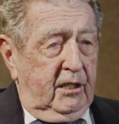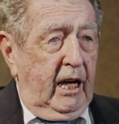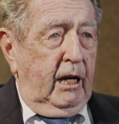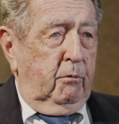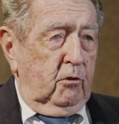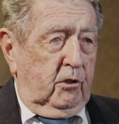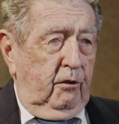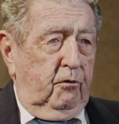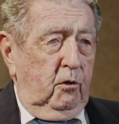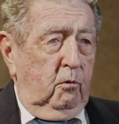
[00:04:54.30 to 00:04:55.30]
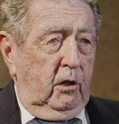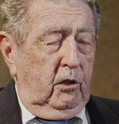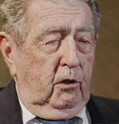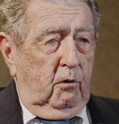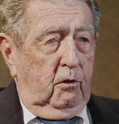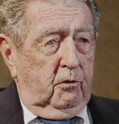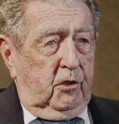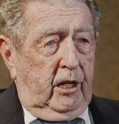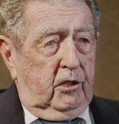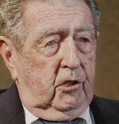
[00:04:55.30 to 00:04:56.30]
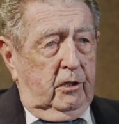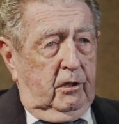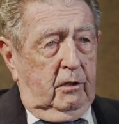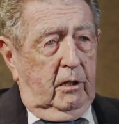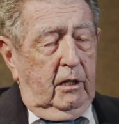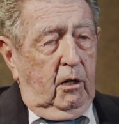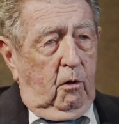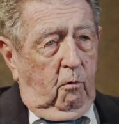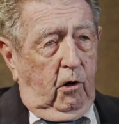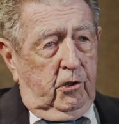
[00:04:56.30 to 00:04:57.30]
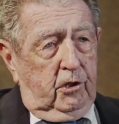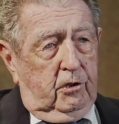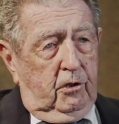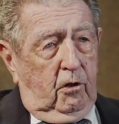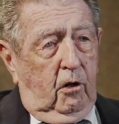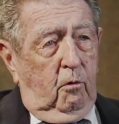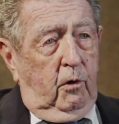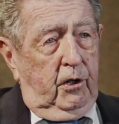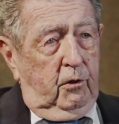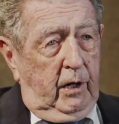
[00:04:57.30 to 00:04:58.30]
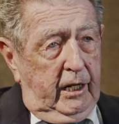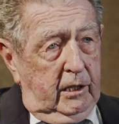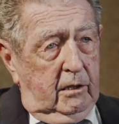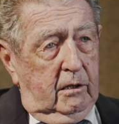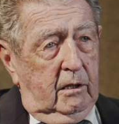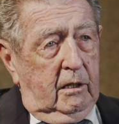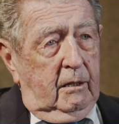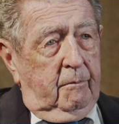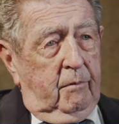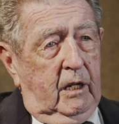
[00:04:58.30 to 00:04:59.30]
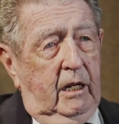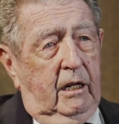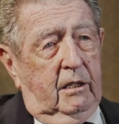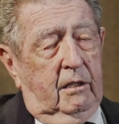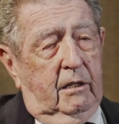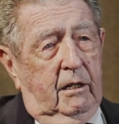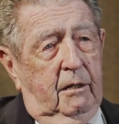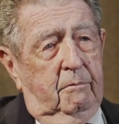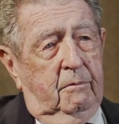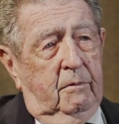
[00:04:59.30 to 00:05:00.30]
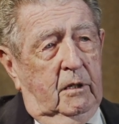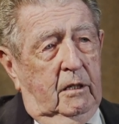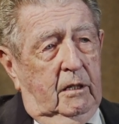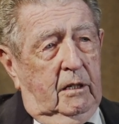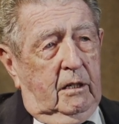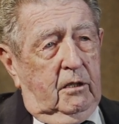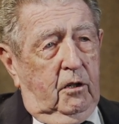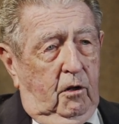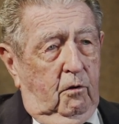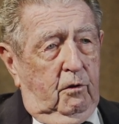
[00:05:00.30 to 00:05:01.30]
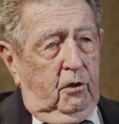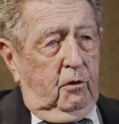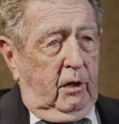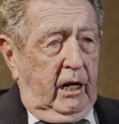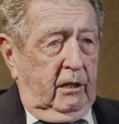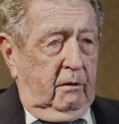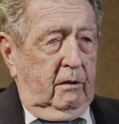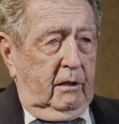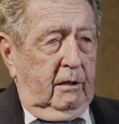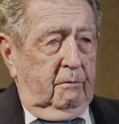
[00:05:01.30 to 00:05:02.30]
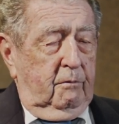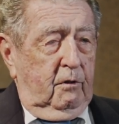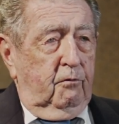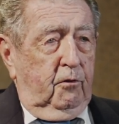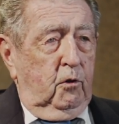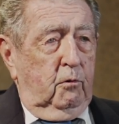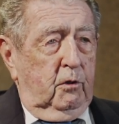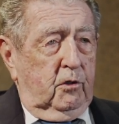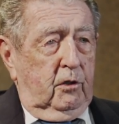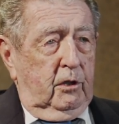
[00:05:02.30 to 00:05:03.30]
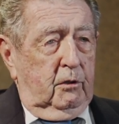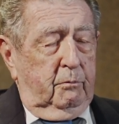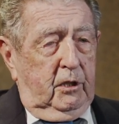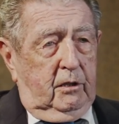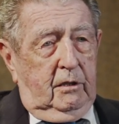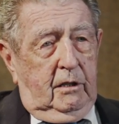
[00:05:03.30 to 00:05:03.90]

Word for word: tables, if you will, your own section in Washington Hall where you ate. And, um, you know, when you had uh, the food was a little bit,